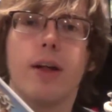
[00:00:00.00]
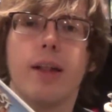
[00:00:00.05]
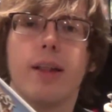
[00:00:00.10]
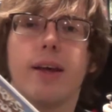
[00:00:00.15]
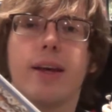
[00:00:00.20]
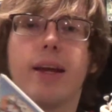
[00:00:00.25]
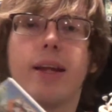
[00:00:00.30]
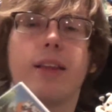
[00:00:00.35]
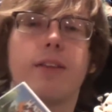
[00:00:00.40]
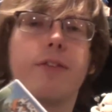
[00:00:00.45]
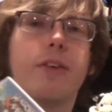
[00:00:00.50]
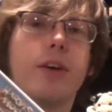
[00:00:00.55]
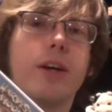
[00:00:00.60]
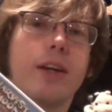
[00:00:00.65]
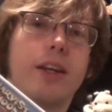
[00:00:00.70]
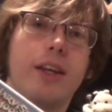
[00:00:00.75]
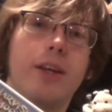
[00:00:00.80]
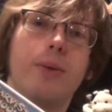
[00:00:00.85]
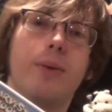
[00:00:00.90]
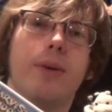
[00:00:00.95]
I like it. It's a very
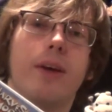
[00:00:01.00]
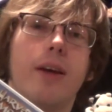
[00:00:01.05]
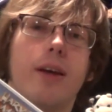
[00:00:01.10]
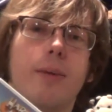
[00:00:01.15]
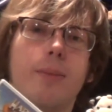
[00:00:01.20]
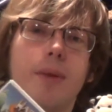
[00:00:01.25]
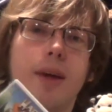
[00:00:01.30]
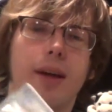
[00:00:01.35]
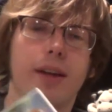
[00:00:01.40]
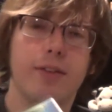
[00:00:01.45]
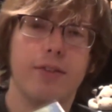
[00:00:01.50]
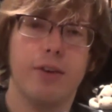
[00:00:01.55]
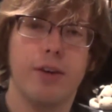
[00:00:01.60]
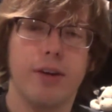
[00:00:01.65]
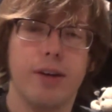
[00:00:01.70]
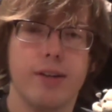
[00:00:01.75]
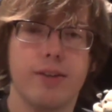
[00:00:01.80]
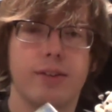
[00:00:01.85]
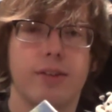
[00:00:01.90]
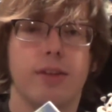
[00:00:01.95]
cute game. It has very
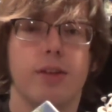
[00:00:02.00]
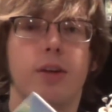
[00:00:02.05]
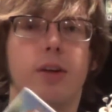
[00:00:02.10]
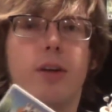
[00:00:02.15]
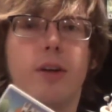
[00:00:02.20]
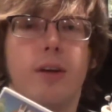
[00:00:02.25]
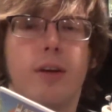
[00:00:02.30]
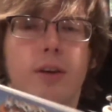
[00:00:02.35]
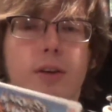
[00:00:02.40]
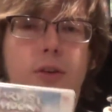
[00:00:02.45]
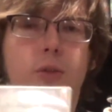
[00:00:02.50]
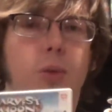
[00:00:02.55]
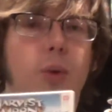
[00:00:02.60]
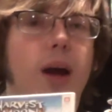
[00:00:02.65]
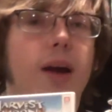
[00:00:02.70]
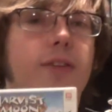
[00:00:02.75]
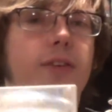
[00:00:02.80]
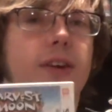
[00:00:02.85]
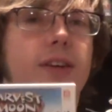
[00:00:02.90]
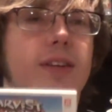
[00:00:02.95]
nice
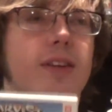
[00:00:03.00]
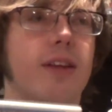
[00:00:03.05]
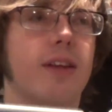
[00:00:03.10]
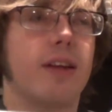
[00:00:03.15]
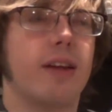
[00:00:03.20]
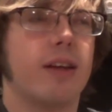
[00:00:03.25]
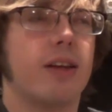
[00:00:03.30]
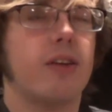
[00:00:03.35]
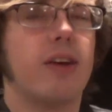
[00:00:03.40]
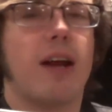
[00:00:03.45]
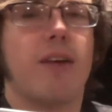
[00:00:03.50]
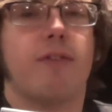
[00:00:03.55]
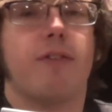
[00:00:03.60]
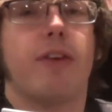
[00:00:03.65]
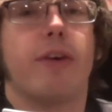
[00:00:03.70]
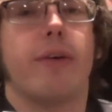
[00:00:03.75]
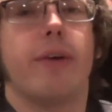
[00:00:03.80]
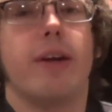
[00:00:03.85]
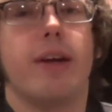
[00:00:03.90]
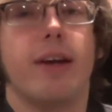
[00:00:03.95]
graphics. They're not
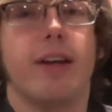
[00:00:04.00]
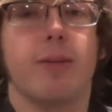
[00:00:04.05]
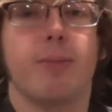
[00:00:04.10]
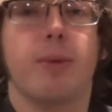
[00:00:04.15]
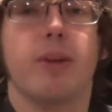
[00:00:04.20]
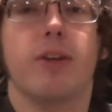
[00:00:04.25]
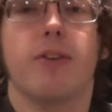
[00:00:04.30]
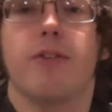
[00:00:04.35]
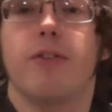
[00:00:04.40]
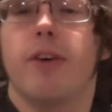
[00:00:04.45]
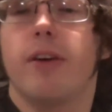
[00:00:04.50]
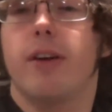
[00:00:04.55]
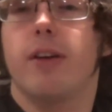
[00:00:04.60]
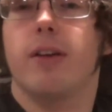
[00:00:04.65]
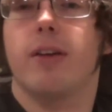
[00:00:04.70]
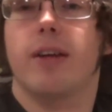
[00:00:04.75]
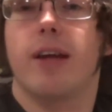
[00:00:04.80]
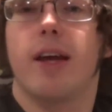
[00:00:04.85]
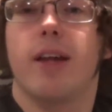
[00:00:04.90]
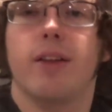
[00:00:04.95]
very nice, but they're fun to
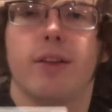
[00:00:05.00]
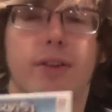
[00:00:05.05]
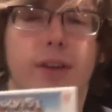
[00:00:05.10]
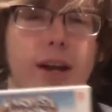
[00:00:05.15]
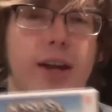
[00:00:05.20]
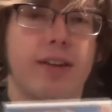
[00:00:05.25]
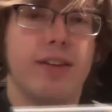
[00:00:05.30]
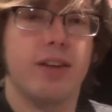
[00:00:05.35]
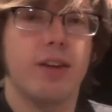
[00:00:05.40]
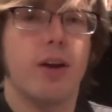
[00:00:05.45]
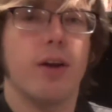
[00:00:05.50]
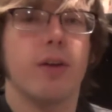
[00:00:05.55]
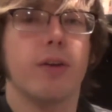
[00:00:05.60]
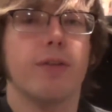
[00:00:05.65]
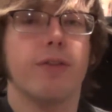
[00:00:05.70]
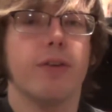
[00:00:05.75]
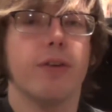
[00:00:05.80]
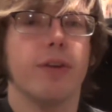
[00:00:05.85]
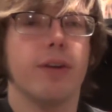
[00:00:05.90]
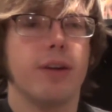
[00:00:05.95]
look at. They're nice and
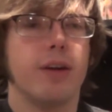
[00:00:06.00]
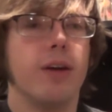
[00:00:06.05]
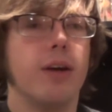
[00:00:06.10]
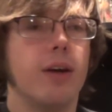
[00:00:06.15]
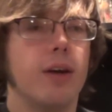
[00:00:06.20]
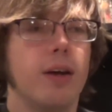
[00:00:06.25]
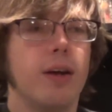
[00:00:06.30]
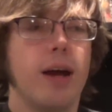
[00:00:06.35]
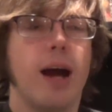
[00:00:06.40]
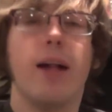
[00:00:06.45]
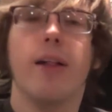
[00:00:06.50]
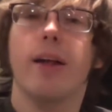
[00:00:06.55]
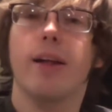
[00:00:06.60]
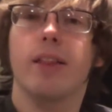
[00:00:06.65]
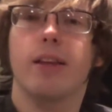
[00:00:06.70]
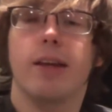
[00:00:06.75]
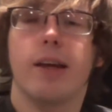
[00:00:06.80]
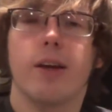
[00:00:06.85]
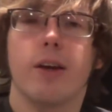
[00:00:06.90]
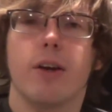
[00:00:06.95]
colorful, and I like
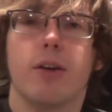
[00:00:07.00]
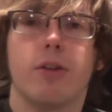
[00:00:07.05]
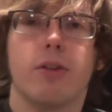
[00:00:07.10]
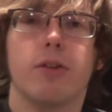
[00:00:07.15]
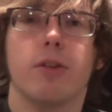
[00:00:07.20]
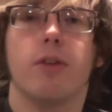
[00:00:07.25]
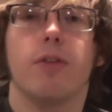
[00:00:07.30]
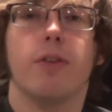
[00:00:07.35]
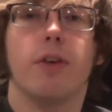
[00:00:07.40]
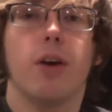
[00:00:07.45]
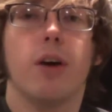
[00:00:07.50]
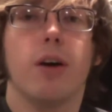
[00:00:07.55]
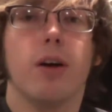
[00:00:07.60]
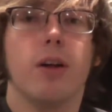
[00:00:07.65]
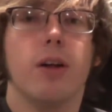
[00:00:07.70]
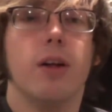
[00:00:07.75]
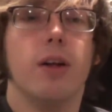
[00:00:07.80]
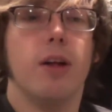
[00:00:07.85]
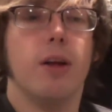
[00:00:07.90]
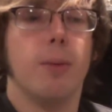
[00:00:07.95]
the characters
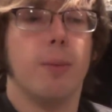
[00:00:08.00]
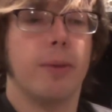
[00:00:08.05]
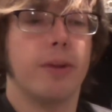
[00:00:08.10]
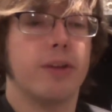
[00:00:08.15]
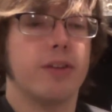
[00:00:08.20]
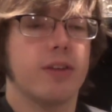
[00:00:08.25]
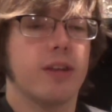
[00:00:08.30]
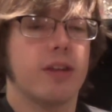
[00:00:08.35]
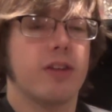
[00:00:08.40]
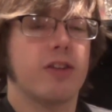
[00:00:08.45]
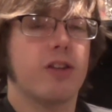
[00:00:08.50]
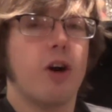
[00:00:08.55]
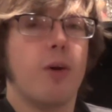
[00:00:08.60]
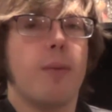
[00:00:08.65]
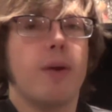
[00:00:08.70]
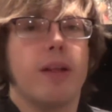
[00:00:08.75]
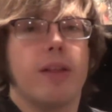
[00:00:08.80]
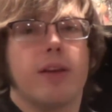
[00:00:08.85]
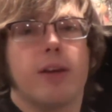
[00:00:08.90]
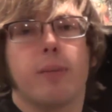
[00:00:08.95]
overall. But there's like so
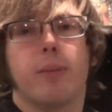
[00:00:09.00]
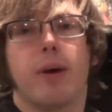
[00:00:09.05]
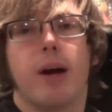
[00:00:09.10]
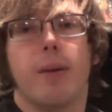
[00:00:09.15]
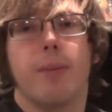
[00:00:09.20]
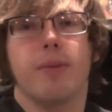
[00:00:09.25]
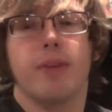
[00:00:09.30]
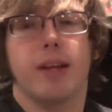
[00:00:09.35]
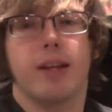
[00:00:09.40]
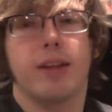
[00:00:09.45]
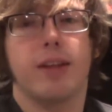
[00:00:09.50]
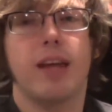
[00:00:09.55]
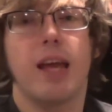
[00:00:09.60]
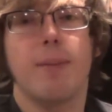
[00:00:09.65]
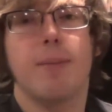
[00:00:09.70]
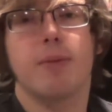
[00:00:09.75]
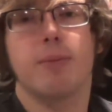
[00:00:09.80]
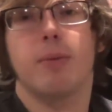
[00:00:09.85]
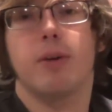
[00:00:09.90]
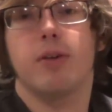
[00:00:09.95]
many little problems. Like, the
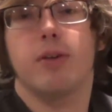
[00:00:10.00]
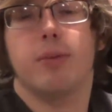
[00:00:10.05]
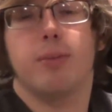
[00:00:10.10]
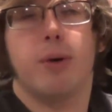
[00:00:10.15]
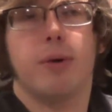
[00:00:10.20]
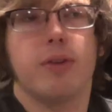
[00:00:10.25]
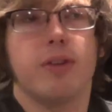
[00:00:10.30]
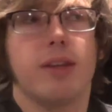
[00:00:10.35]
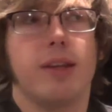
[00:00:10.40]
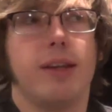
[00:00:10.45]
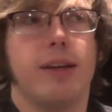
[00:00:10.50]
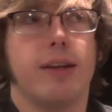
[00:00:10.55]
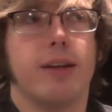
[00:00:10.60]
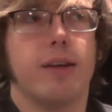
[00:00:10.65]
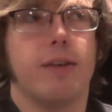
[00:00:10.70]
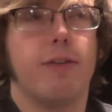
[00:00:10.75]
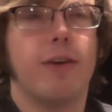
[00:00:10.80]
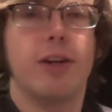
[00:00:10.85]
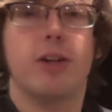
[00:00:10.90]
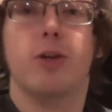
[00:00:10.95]
game is mostly like
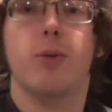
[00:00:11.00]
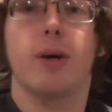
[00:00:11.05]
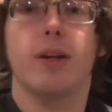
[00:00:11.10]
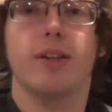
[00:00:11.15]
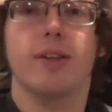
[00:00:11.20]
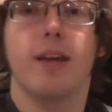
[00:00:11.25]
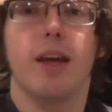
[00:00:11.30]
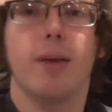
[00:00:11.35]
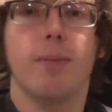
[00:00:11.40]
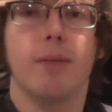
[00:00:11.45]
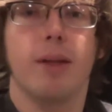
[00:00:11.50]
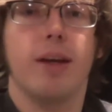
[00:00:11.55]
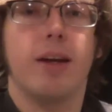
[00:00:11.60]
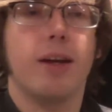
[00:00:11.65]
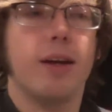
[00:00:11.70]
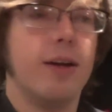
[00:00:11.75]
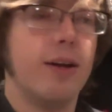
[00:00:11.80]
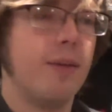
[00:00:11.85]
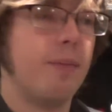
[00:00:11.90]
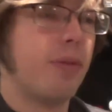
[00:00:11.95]
a fetch quest game. Like,
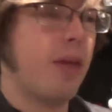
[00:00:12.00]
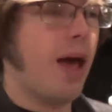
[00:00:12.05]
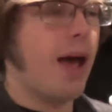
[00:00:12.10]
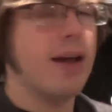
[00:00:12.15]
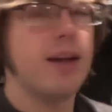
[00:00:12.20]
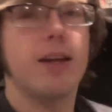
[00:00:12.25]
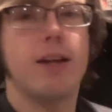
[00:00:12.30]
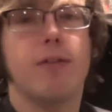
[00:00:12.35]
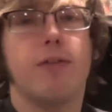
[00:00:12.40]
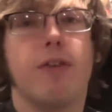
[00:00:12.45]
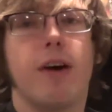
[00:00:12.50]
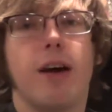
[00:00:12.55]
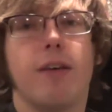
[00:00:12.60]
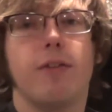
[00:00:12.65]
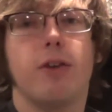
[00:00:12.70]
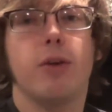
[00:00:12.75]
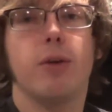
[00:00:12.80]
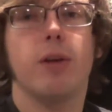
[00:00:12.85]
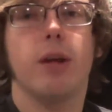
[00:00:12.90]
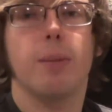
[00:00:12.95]
I need 5
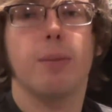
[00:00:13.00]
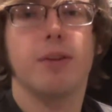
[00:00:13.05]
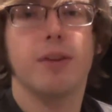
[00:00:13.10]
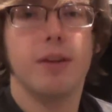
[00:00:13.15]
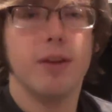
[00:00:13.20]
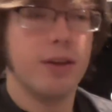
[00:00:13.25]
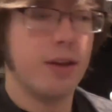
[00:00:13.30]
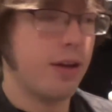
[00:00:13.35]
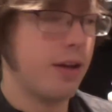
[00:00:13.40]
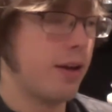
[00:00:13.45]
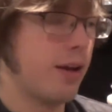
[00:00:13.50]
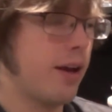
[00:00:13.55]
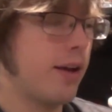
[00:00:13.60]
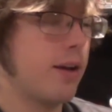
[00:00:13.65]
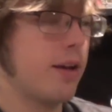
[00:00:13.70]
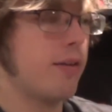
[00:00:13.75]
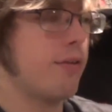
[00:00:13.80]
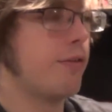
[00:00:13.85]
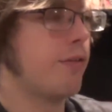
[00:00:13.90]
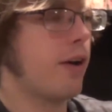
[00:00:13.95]
tulips. And I
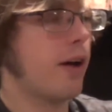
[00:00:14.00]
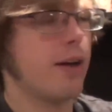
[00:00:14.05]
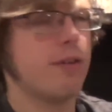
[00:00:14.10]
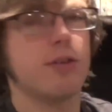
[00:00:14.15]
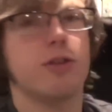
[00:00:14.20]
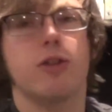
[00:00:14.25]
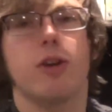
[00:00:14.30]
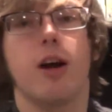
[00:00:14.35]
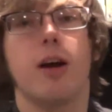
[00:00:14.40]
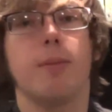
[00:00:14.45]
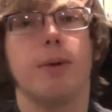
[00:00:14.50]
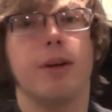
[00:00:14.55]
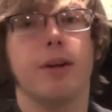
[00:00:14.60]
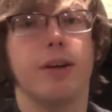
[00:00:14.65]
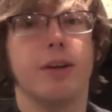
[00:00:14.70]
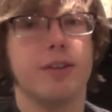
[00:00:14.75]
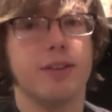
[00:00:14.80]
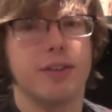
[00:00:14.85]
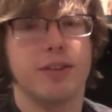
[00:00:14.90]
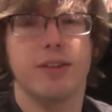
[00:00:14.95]
need 5
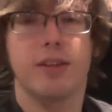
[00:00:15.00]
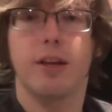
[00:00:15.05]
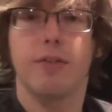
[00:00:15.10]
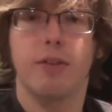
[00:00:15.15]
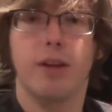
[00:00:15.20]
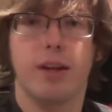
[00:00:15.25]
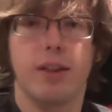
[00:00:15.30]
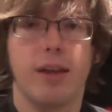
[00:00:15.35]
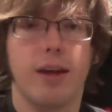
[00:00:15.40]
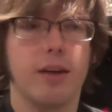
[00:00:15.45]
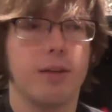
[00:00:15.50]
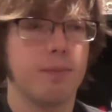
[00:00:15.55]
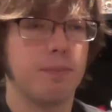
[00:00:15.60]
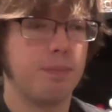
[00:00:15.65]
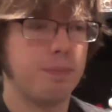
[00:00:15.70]
strawberries and stuff like that.